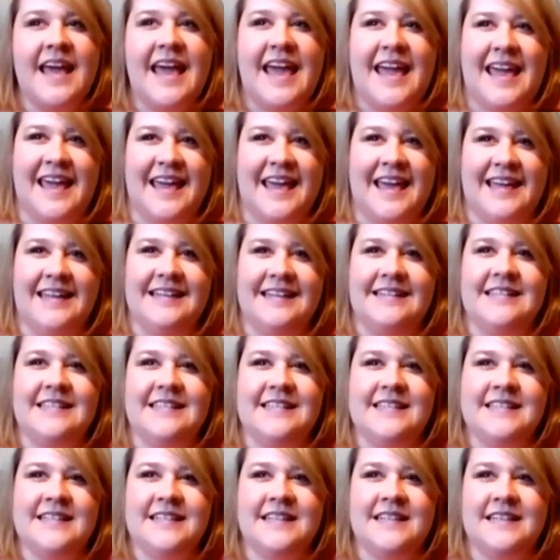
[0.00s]

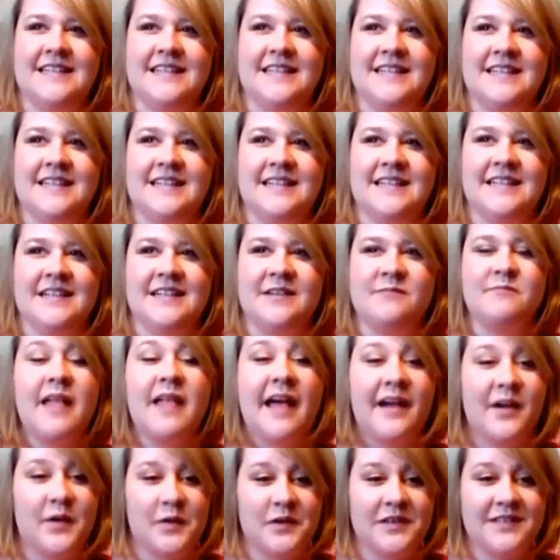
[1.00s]
And
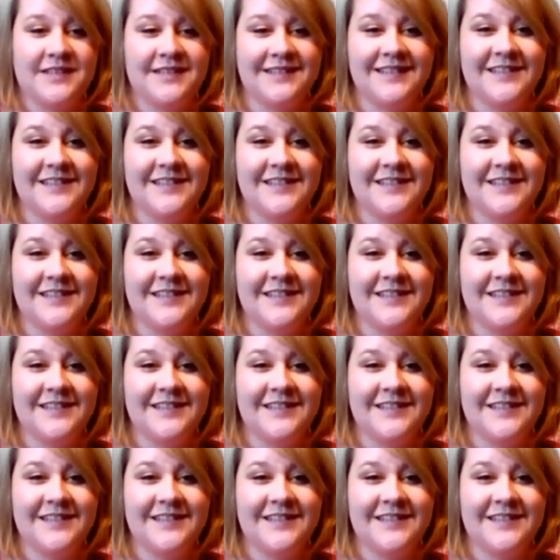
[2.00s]
Black Horse